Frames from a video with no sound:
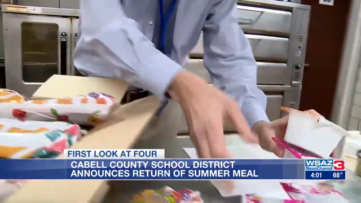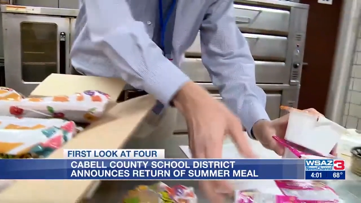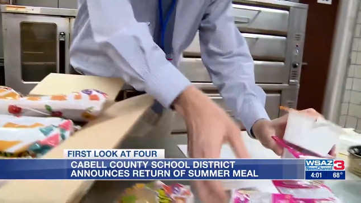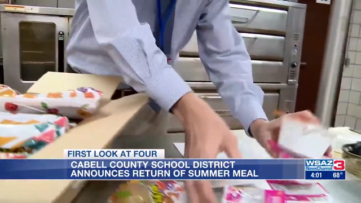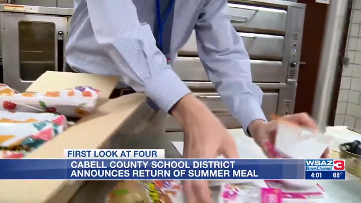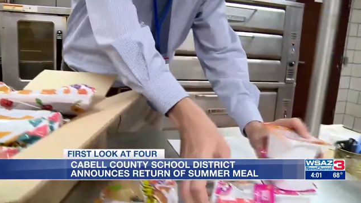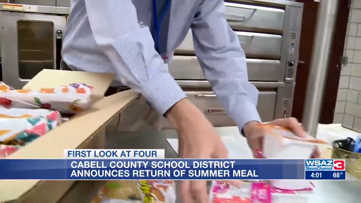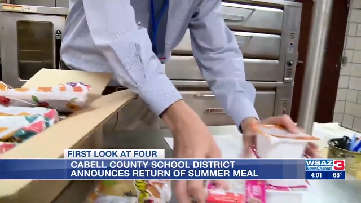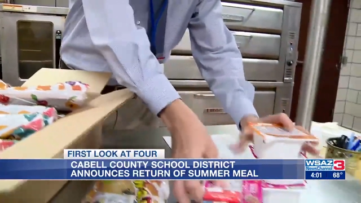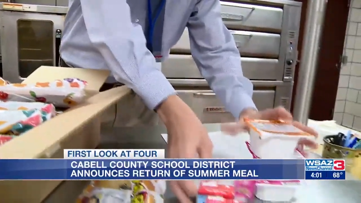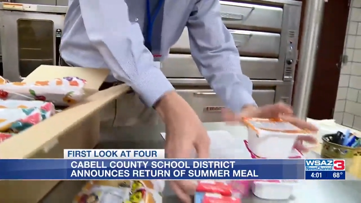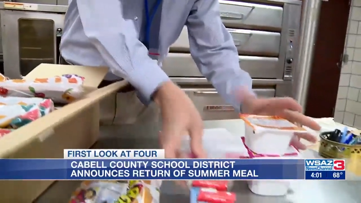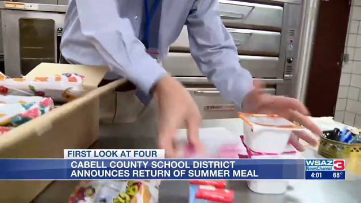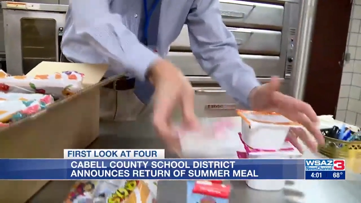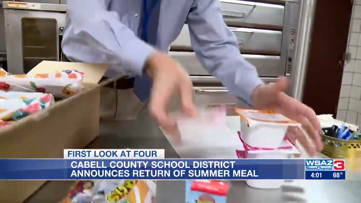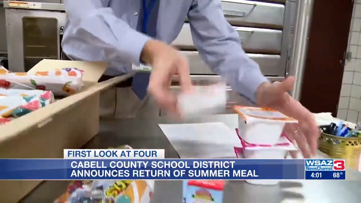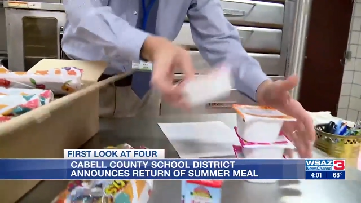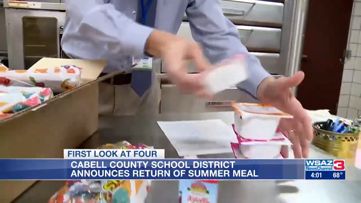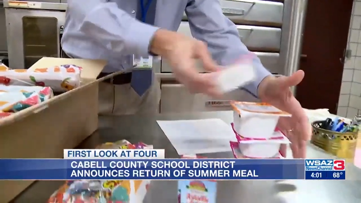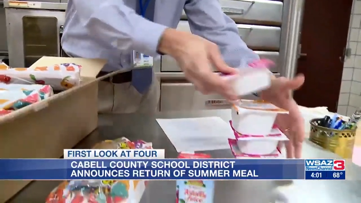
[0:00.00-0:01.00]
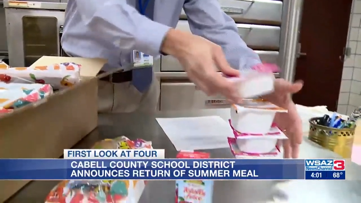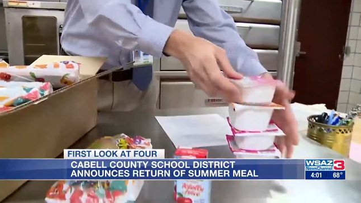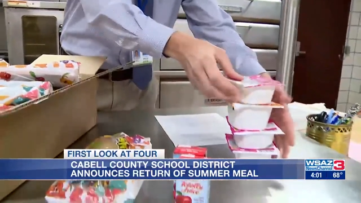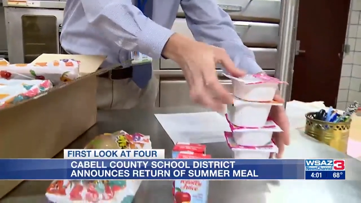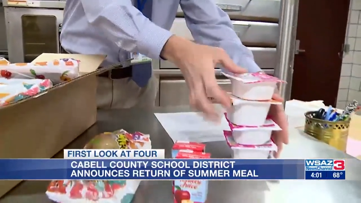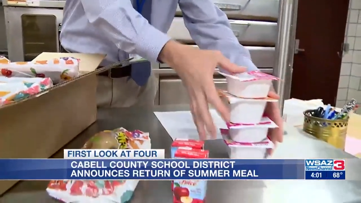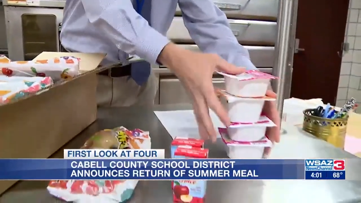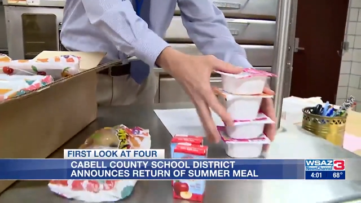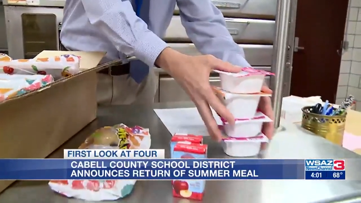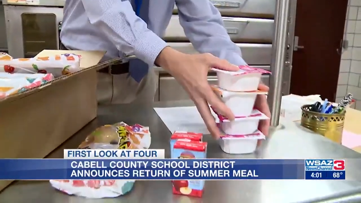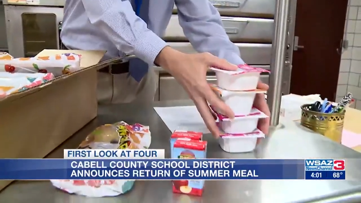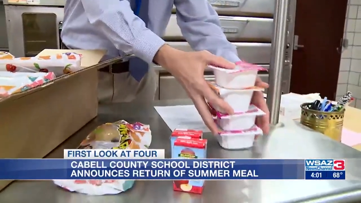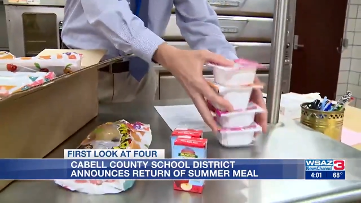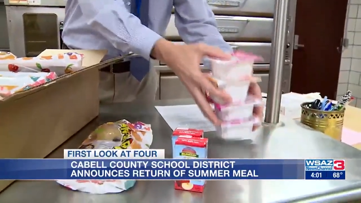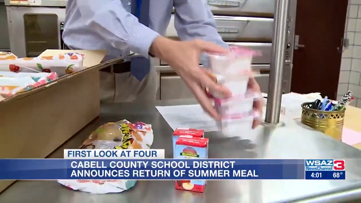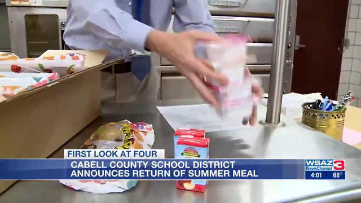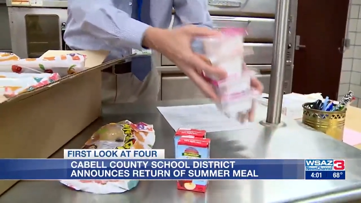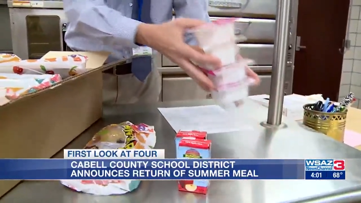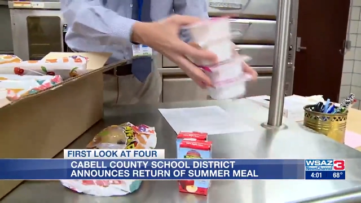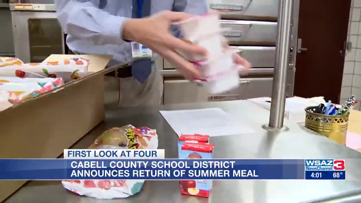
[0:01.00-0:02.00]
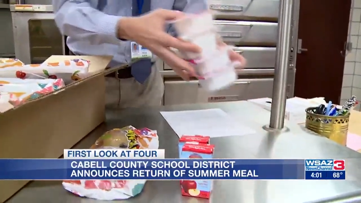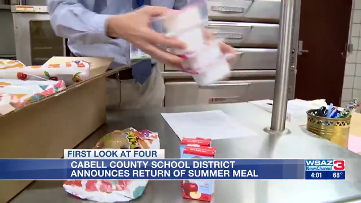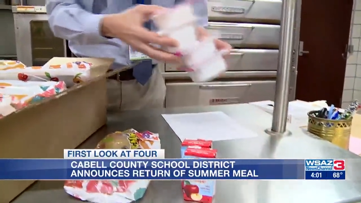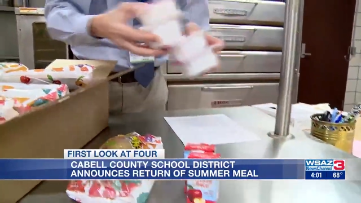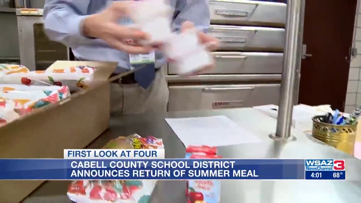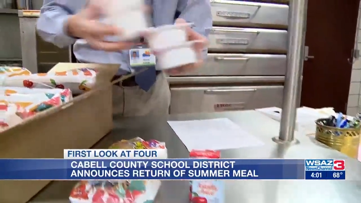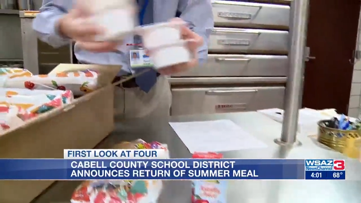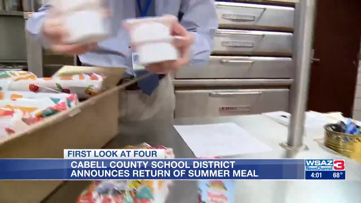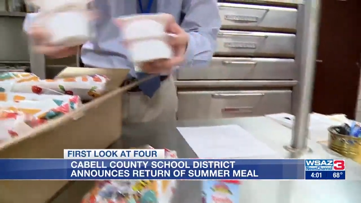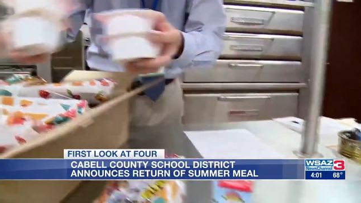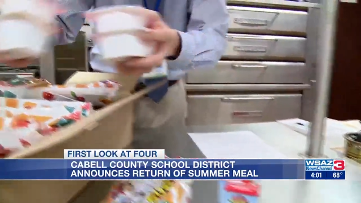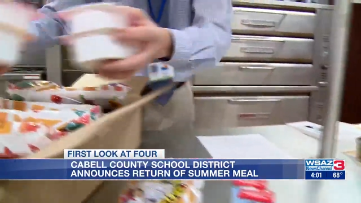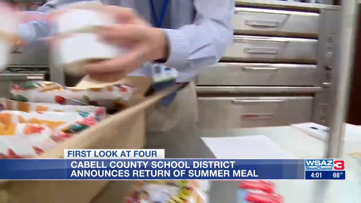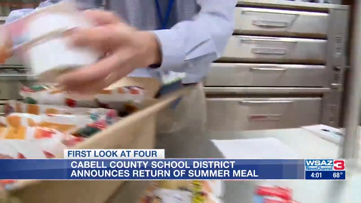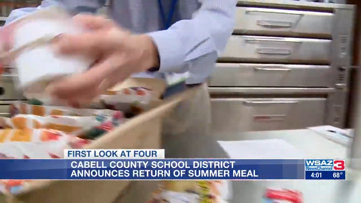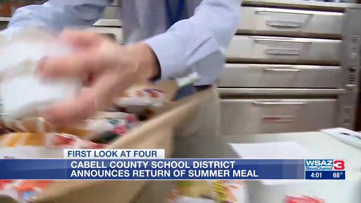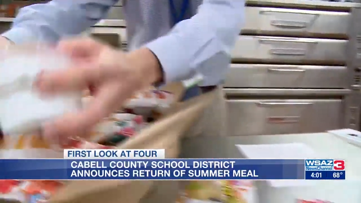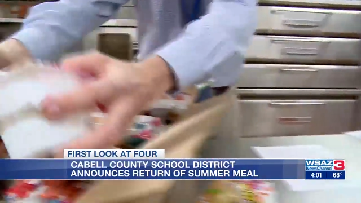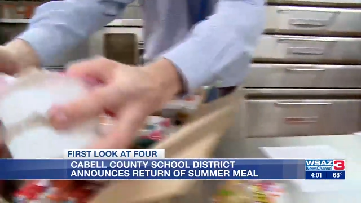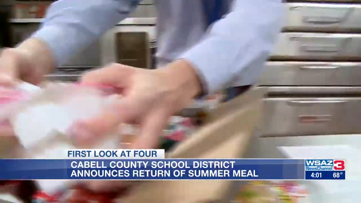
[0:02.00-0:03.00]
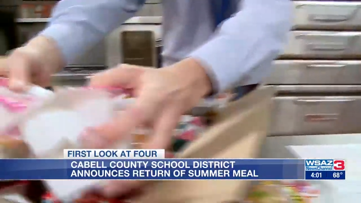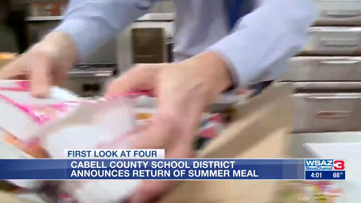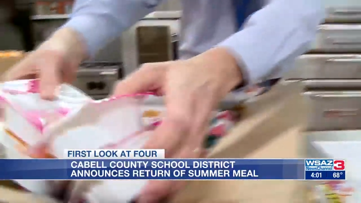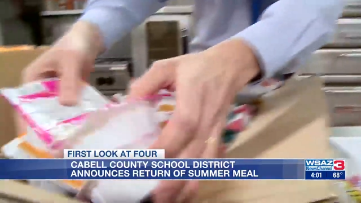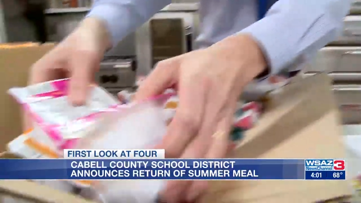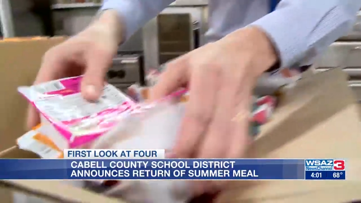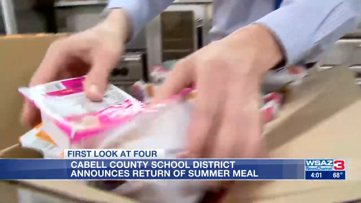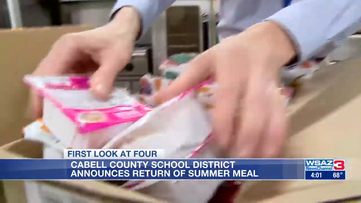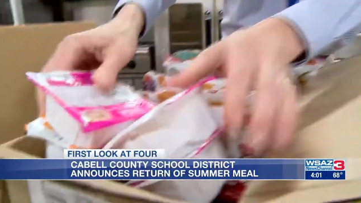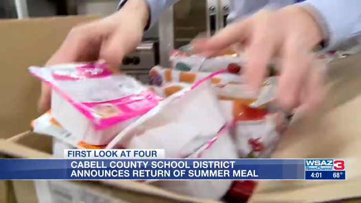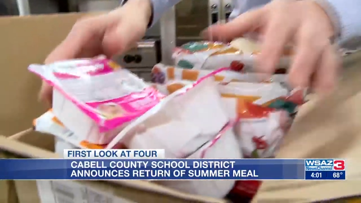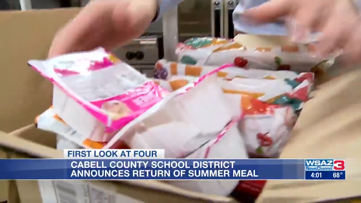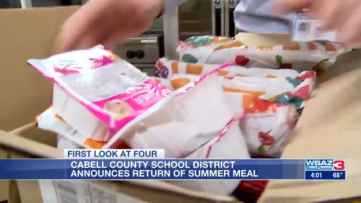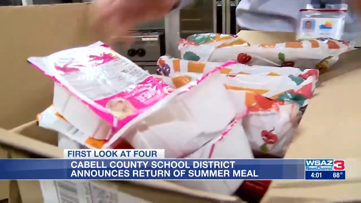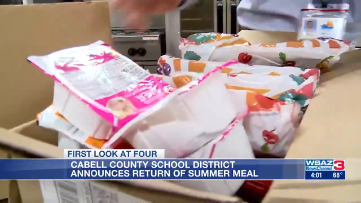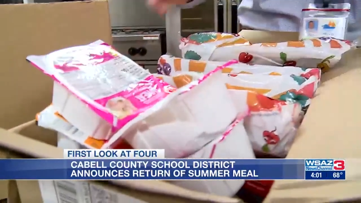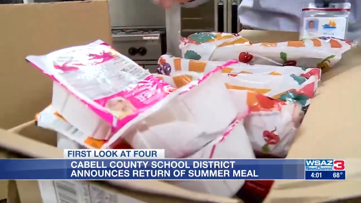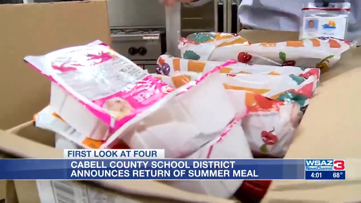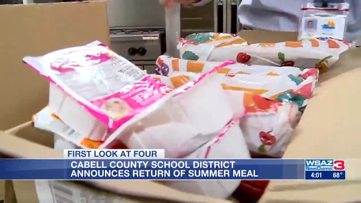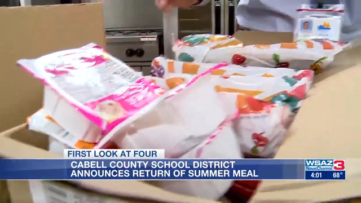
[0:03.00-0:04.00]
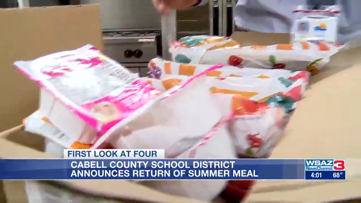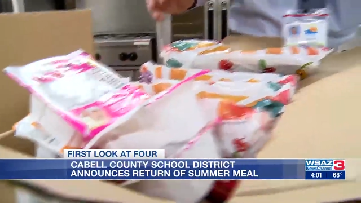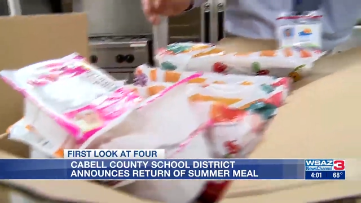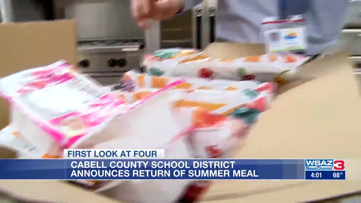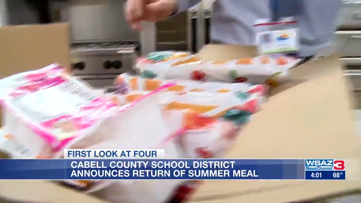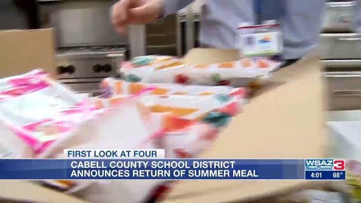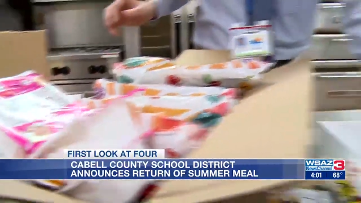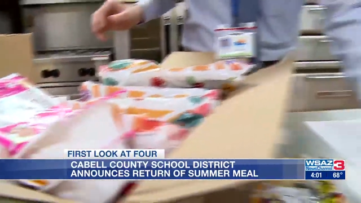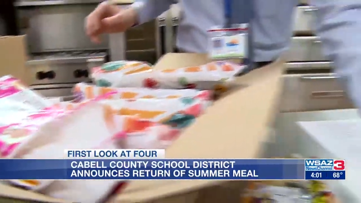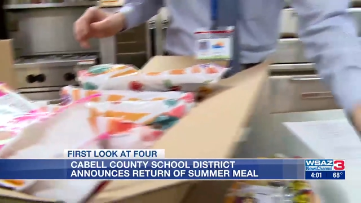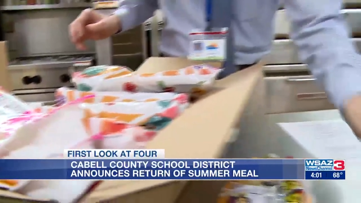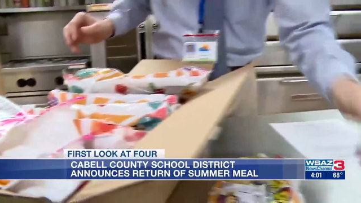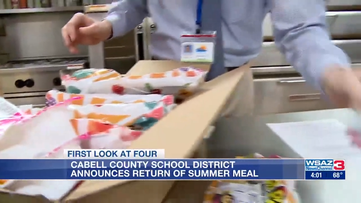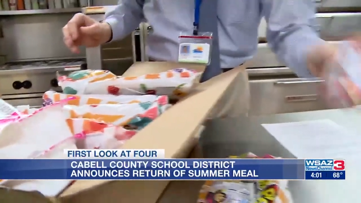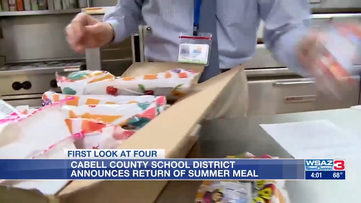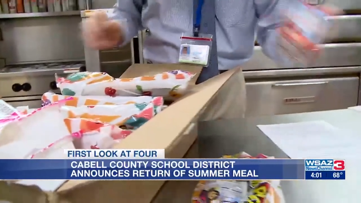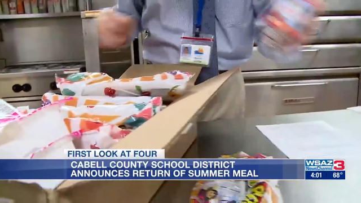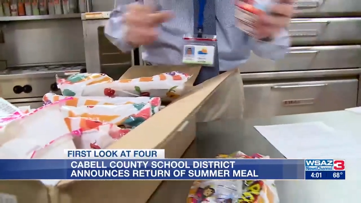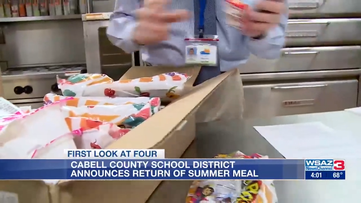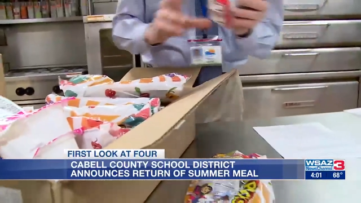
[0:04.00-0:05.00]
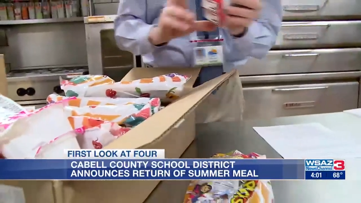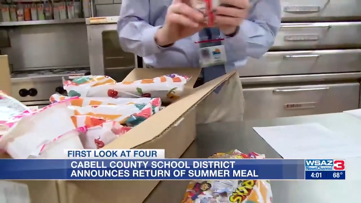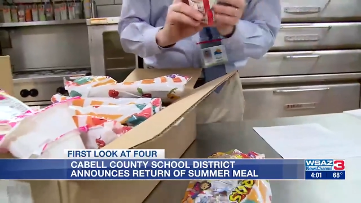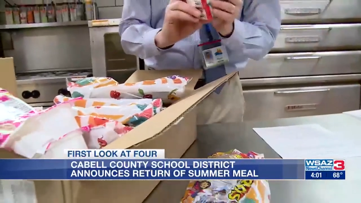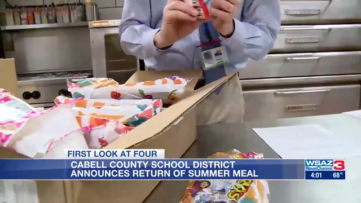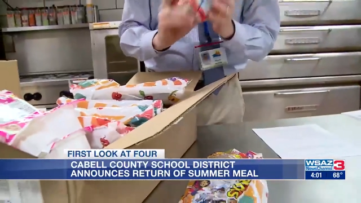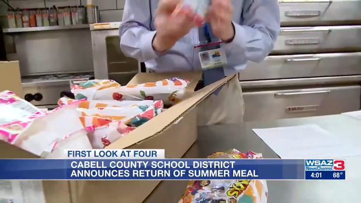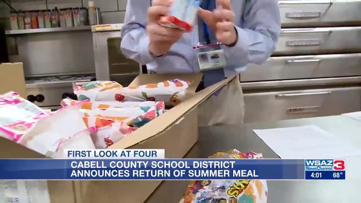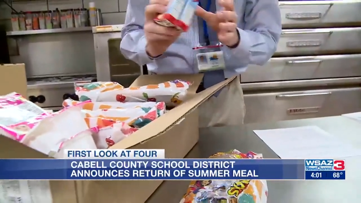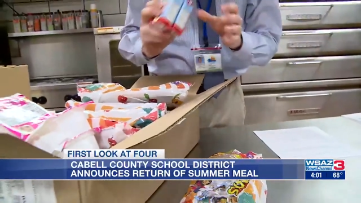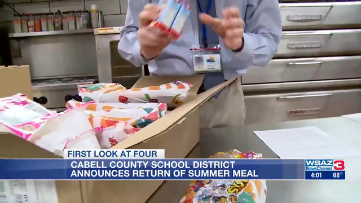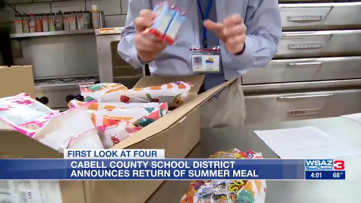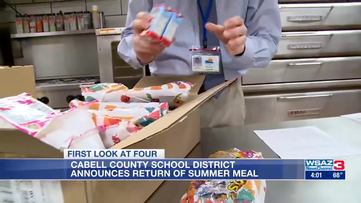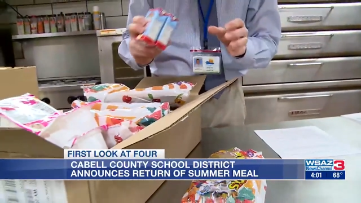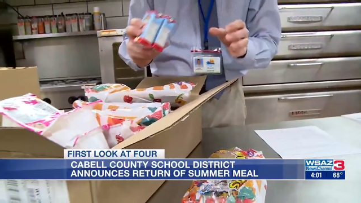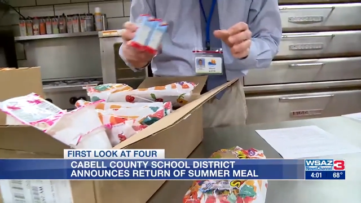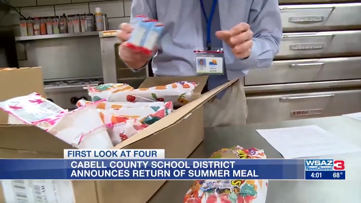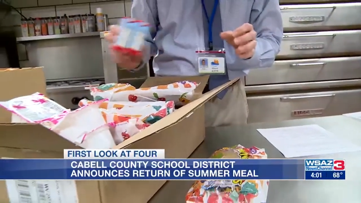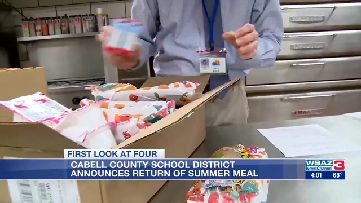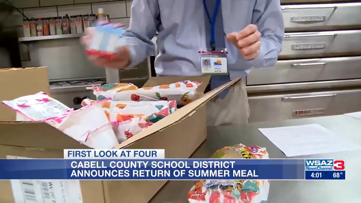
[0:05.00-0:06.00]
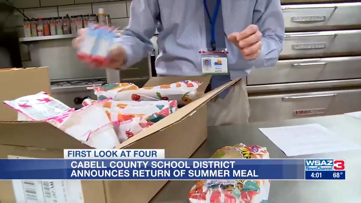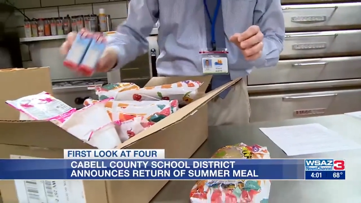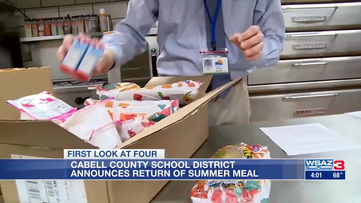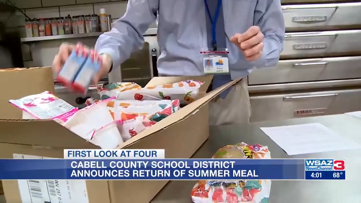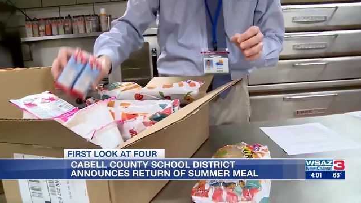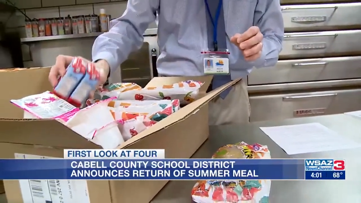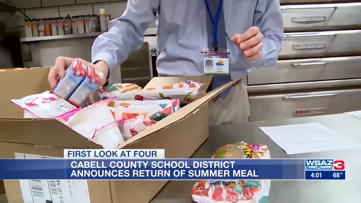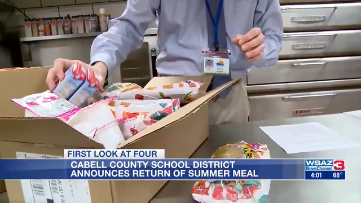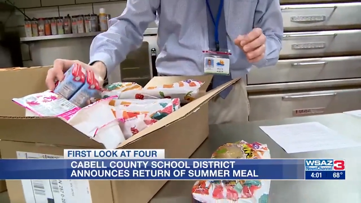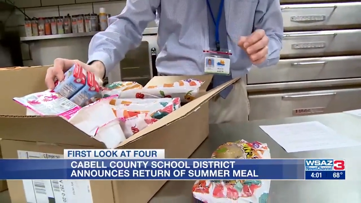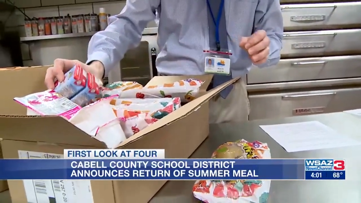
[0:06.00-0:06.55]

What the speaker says: (no speaker visible)